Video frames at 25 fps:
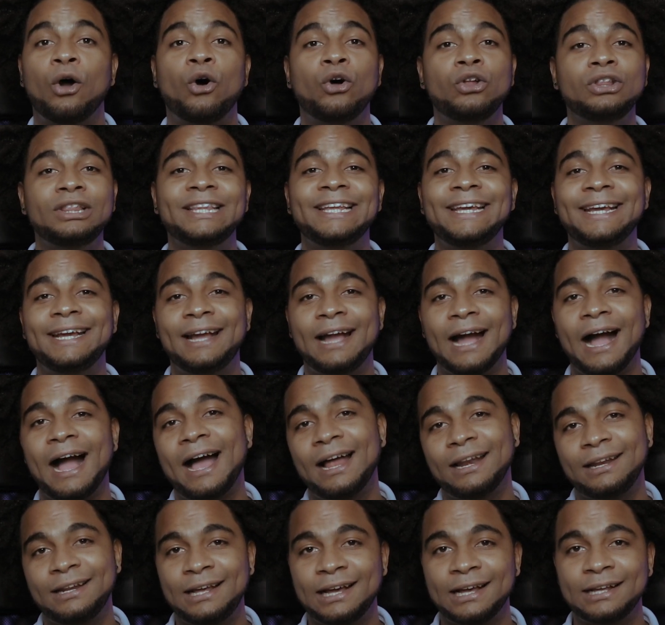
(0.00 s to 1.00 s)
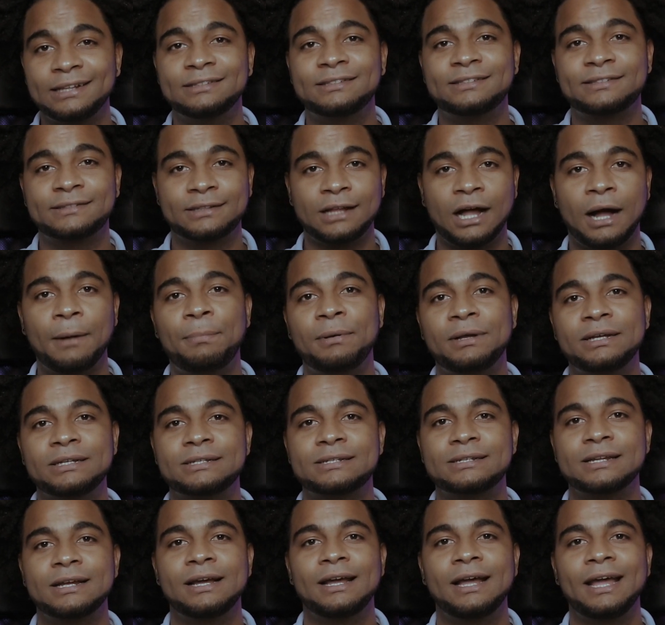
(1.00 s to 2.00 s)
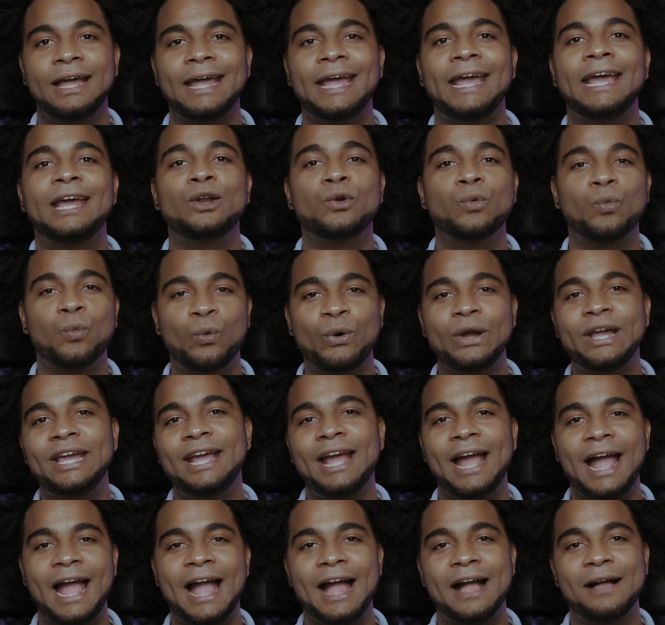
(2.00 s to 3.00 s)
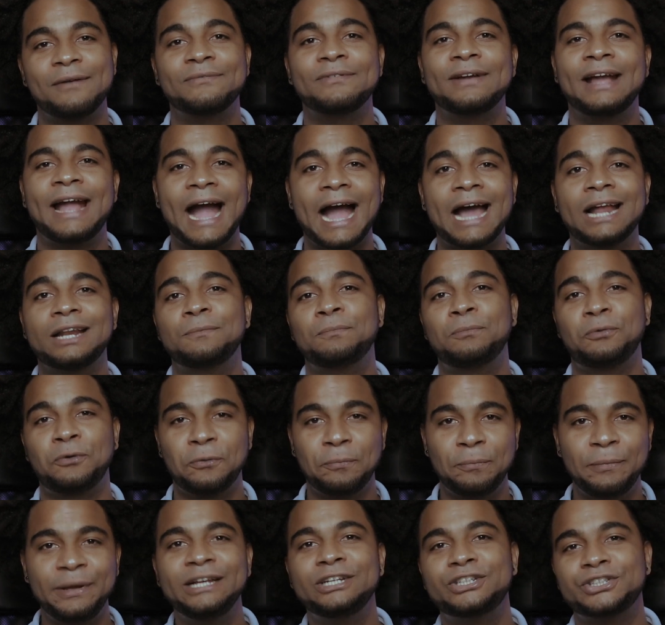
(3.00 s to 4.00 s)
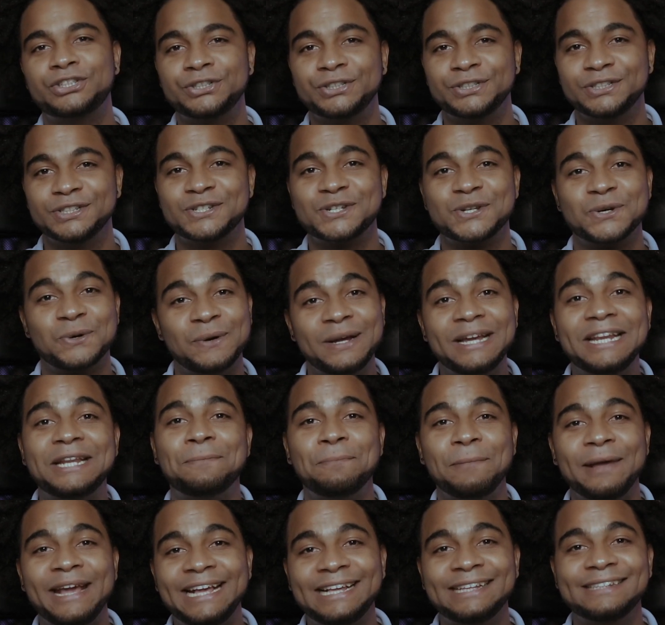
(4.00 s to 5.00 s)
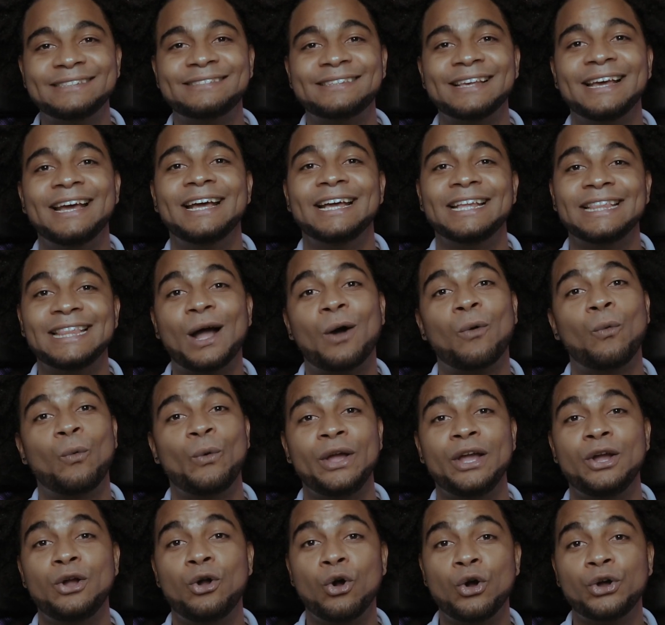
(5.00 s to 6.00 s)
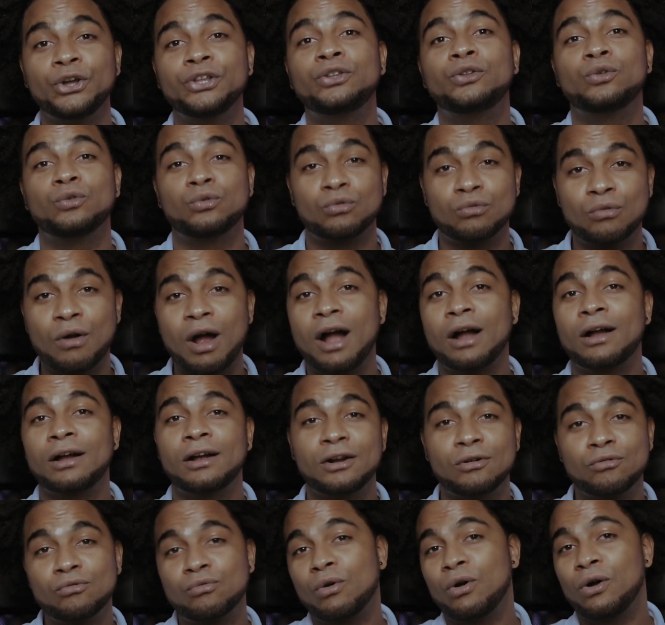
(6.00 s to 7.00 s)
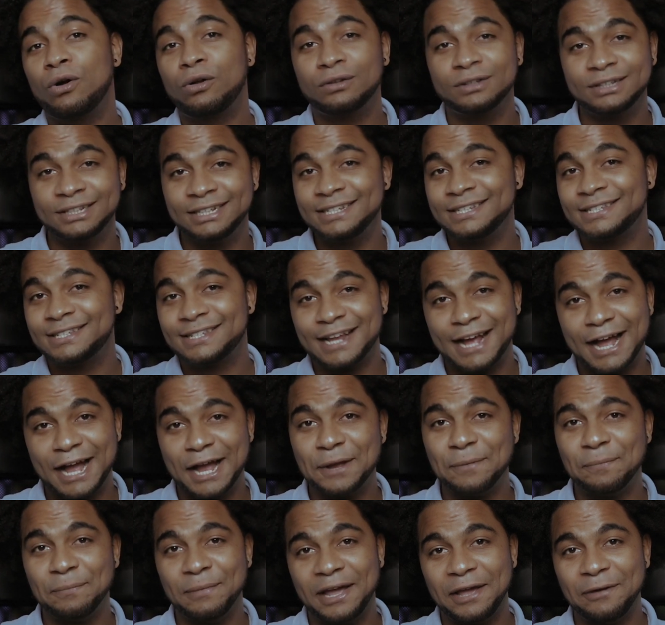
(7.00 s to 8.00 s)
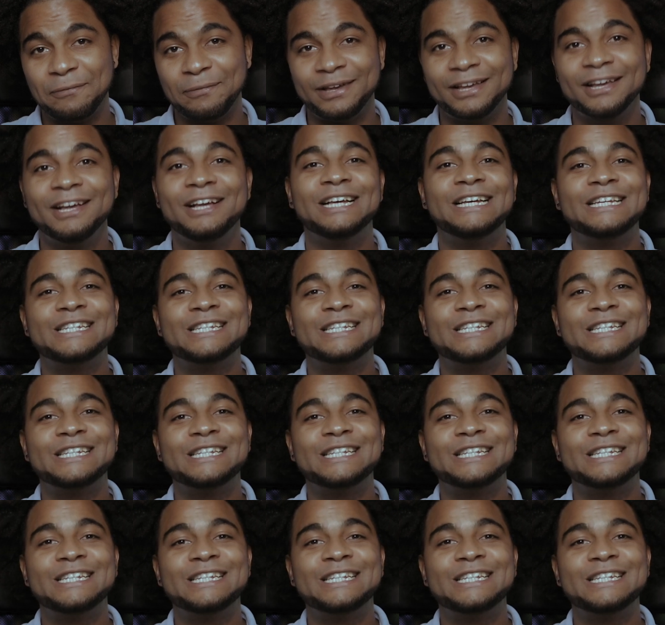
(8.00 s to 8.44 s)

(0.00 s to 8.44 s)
Only God can stop us, and we have got permission. So it means that we're going to rock and roll this time, baby.